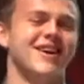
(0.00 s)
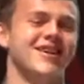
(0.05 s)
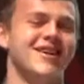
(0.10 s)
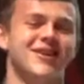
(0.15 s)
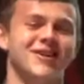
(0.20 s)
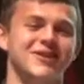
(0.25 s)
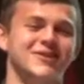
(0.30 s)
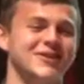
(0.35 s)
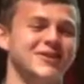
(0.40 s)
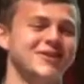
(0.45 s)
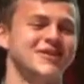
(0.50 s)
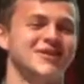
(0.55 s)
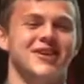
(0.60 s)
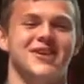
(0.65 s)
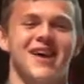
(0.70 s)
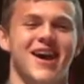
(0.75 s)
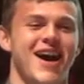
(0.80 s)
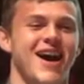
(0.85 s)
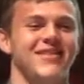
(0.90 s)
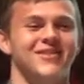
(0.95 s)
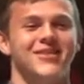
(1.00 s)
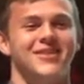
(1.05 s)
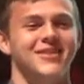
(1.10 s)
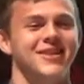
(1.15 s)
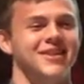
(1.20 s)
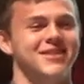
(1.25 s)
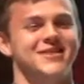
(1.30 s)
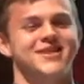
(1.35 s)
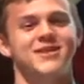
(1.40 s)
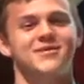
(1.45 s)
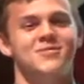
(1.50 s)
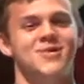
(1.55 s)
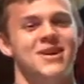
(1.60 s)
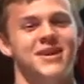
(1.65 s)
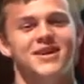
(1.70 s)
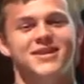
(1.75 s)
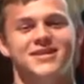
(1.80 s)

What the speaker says: You're just going to have to listen to me.